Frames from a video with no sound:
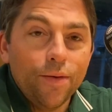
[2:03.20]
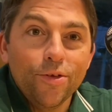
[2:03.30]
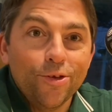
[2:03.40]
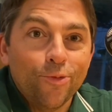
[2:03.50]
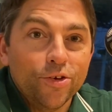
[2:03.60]

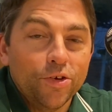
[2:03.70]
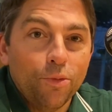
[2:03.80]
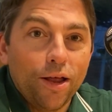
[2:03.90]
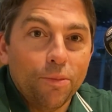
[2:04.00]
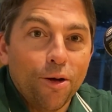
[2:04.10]
wish him
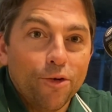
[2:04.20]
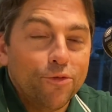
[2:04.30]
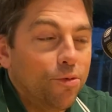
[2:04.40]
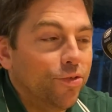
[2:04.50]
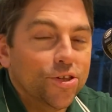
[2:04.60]
well, apart
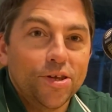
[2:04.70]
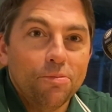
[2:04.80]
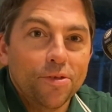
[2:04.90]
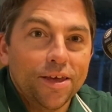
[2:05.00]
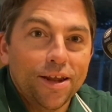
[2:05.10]
from on
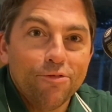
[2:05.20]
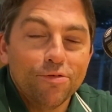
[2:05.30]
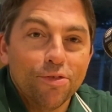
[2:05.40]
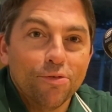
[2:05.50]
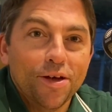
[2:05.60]
December the
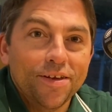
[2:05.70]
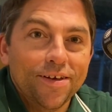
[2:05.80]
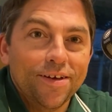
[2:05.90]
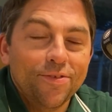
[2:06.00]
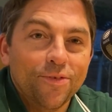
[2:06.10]
11th
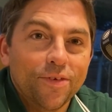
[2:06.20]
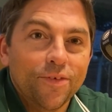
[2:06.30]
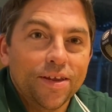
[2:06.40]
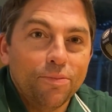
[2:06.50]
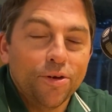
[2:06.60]

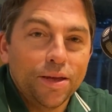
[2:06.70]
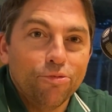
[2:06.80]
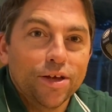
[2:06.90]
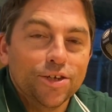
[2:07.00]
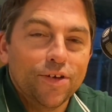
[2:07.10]
when he
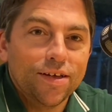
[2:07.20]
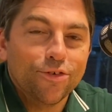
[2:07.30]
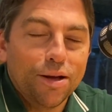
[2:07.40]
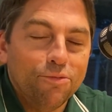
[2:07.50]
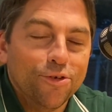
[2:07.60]
brings Villa to
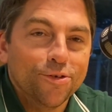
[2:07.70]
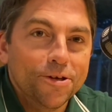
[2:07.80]
Anfield.